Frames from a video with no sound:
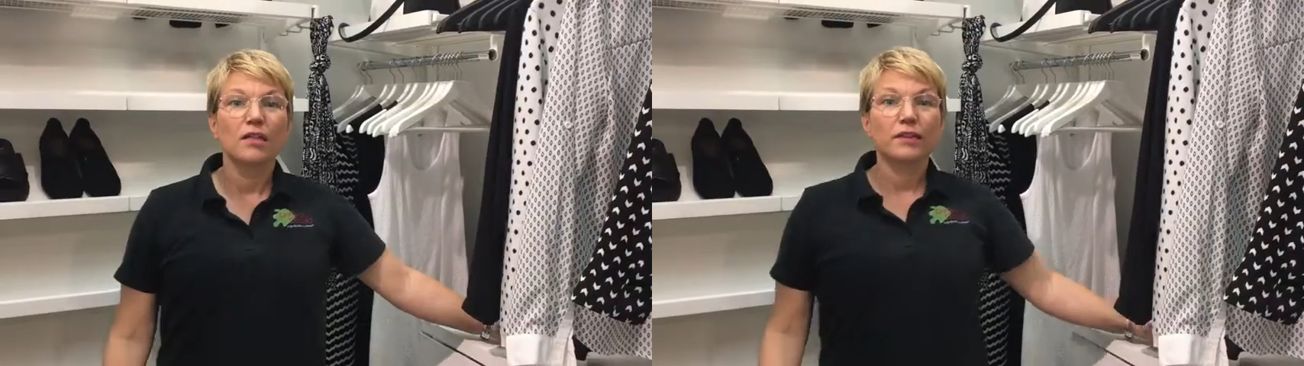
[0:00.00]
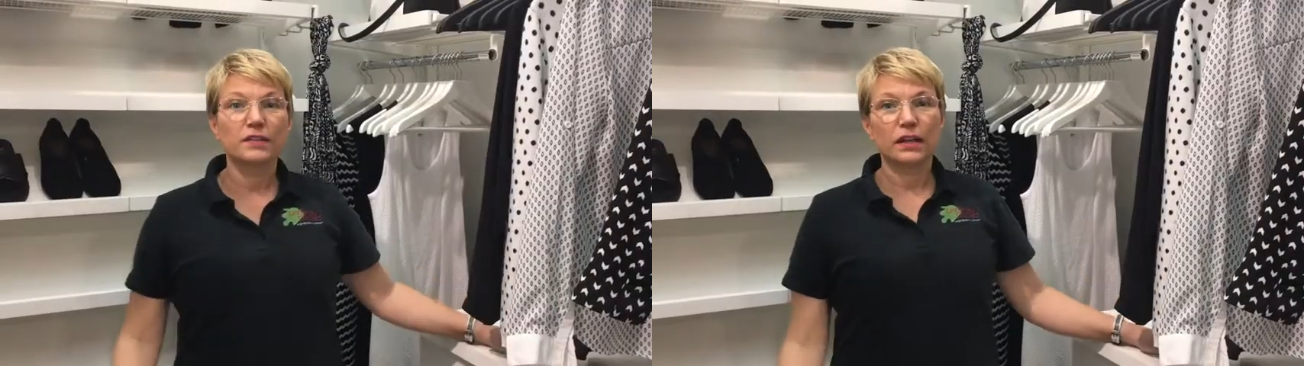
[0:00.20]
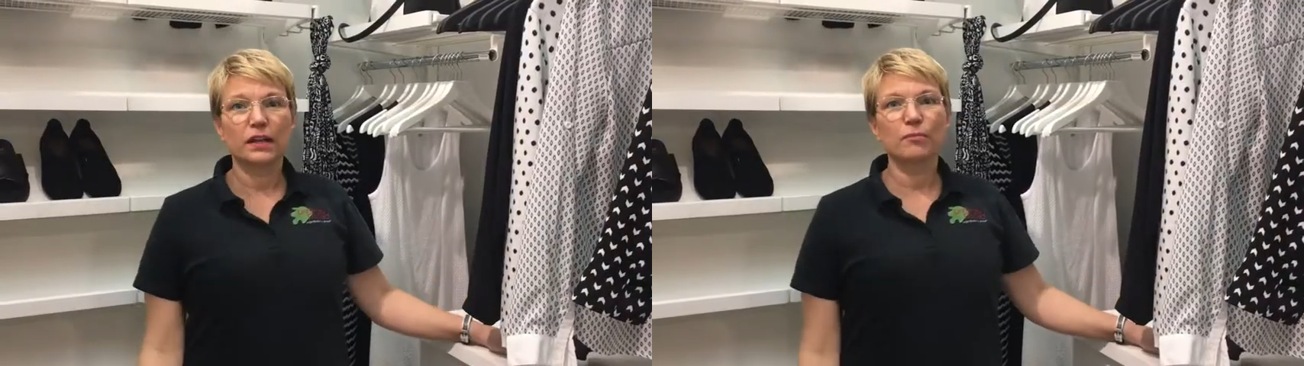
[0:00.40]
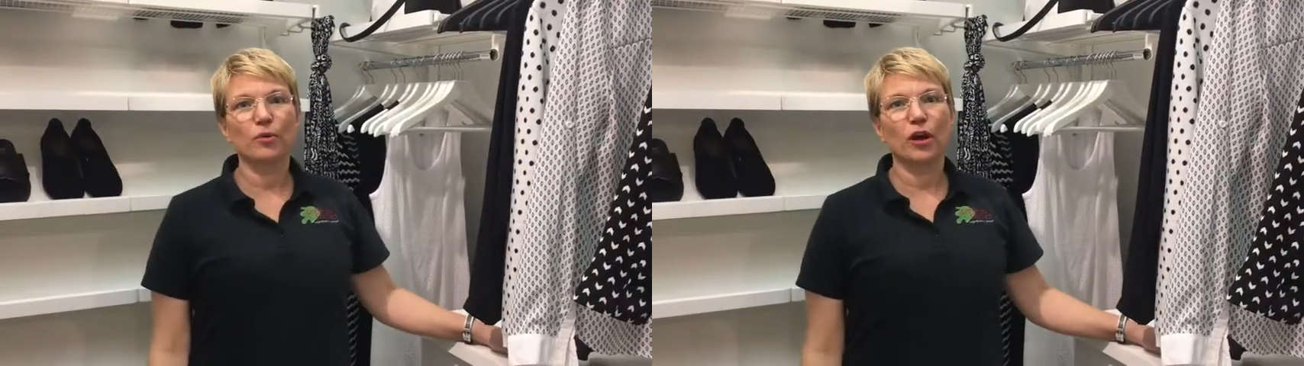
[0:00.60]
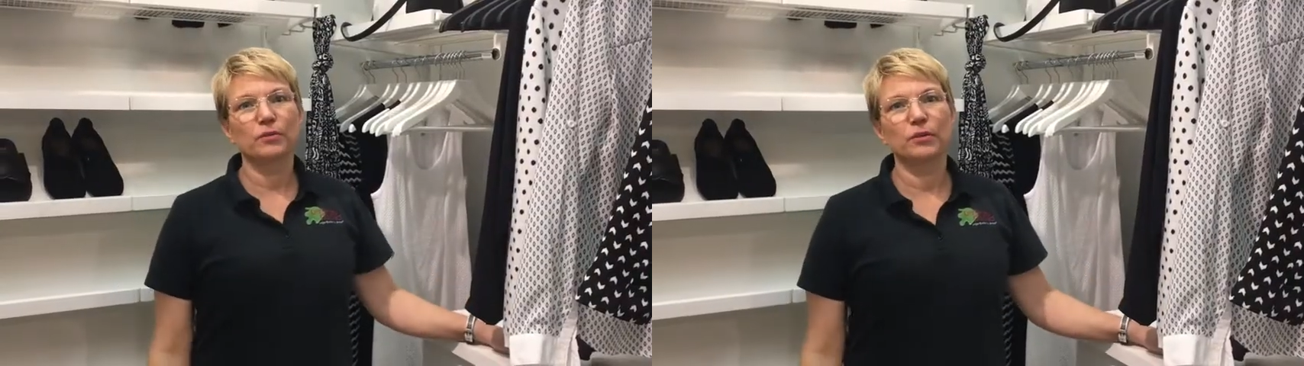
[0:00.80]
The second
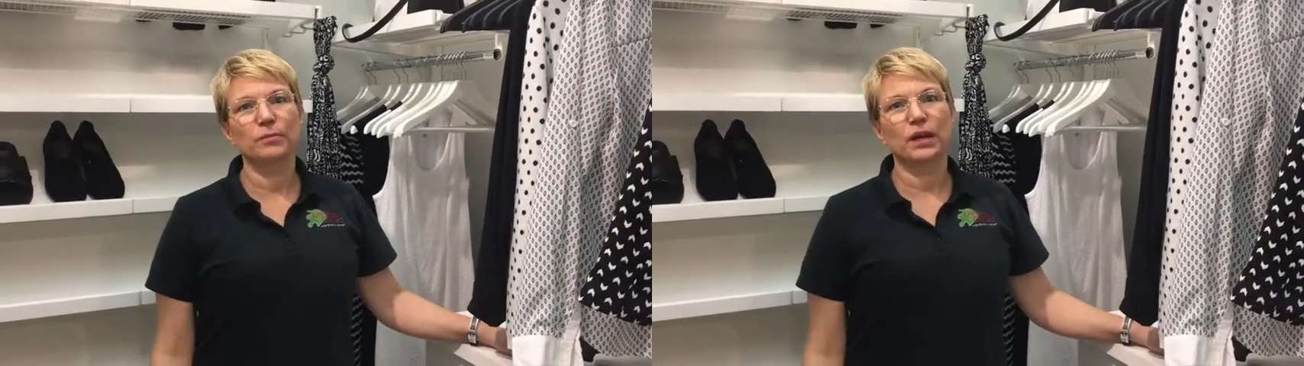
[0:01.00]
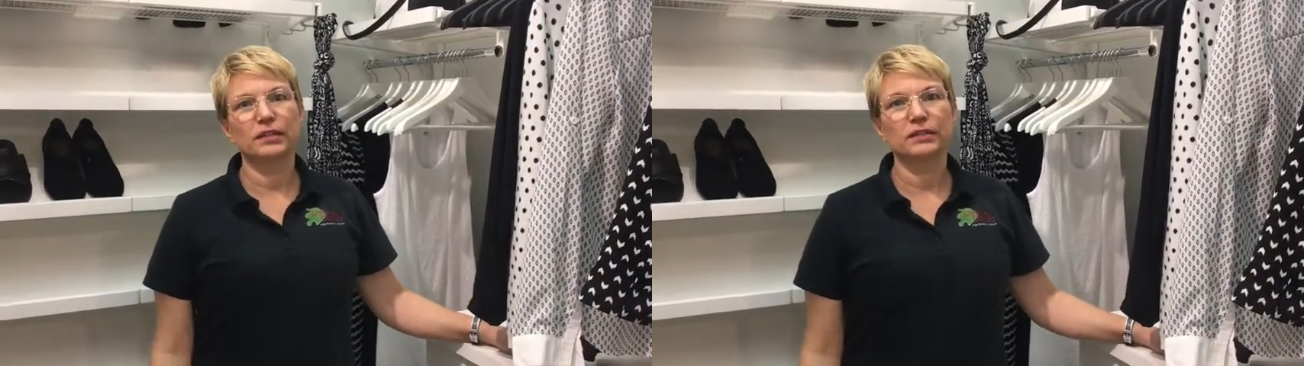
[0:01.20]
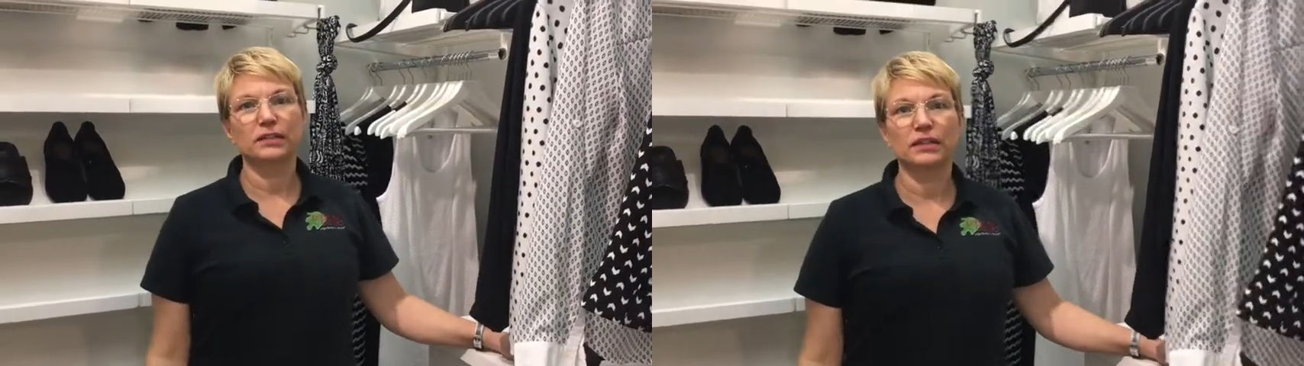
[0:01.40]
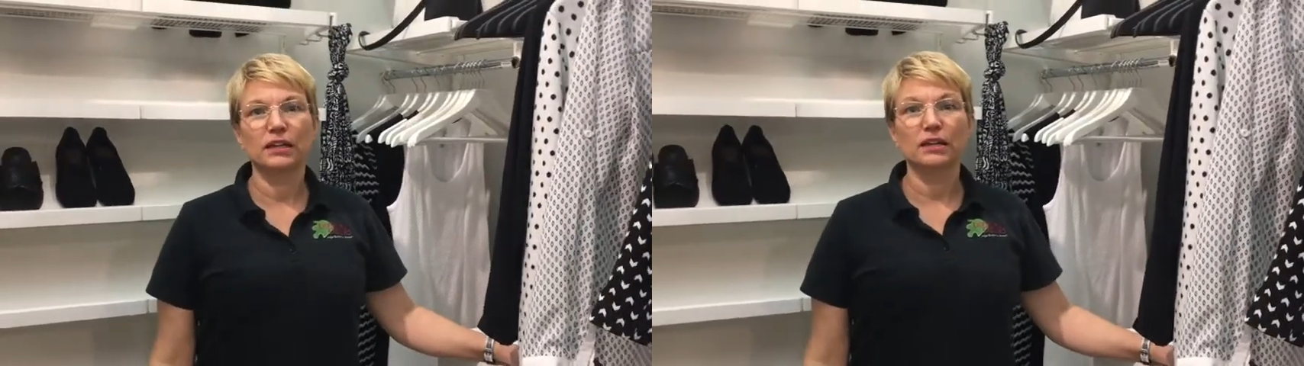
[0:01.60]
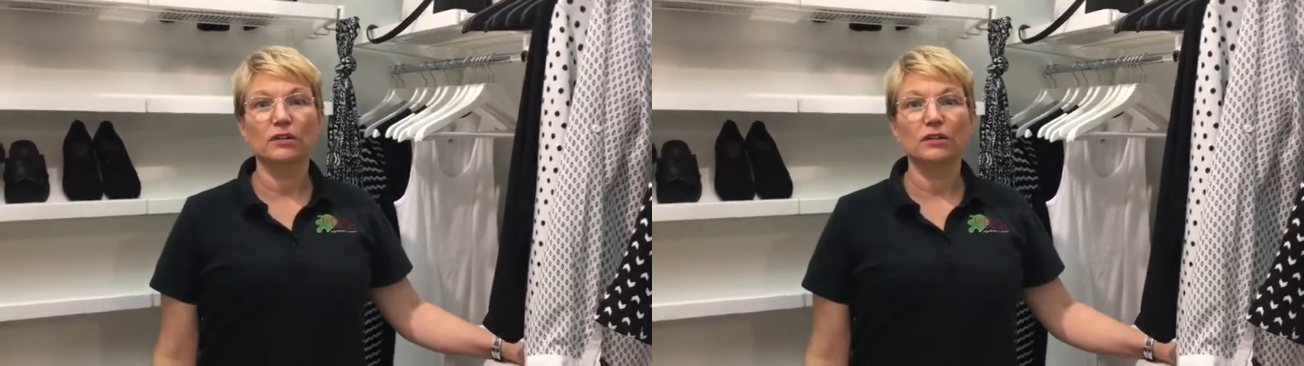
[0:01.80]
problem I see in